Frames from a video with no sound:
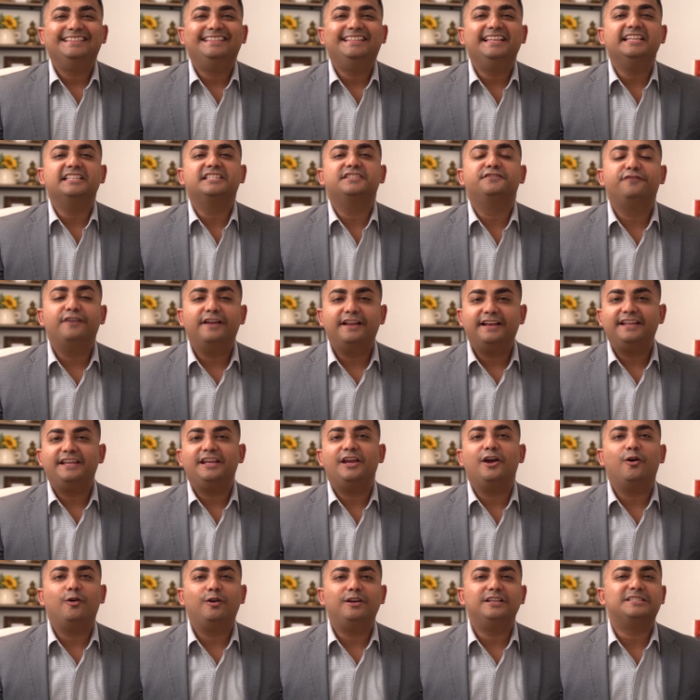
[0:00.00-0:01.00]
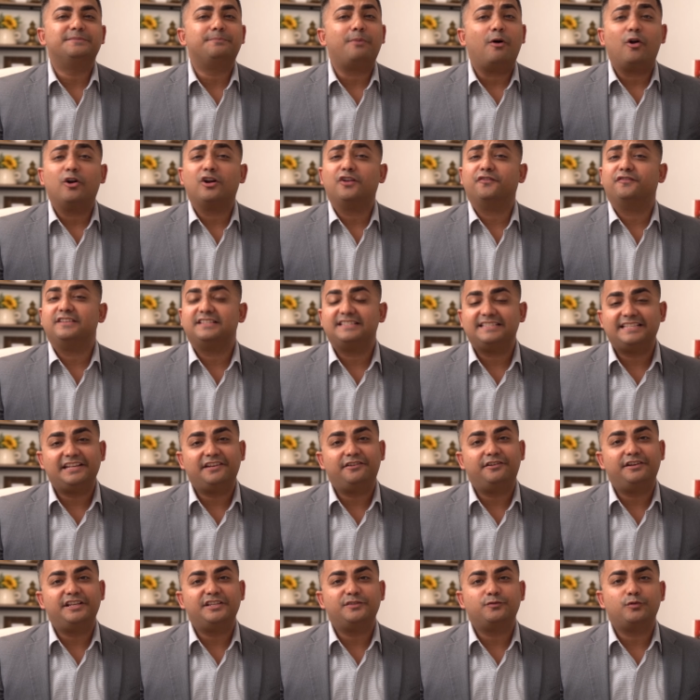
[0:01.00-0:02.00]
This video is part of a
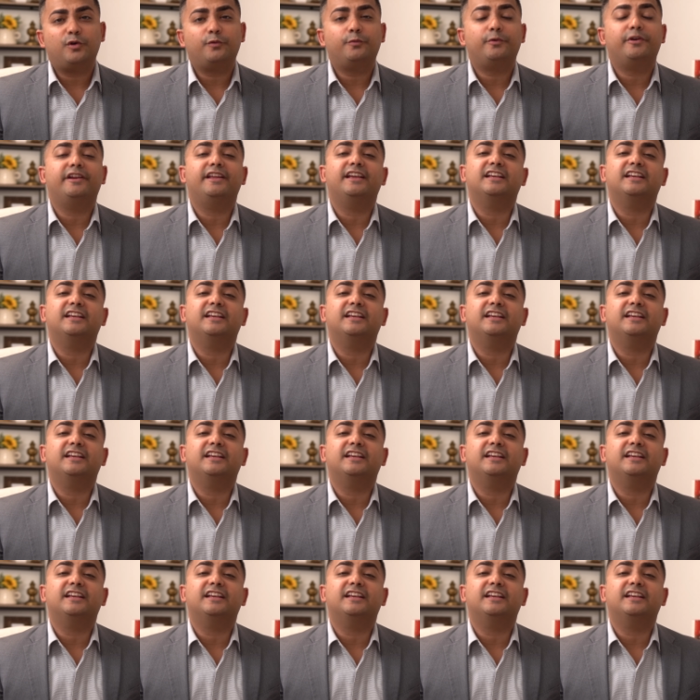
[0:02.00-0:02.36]
series where we're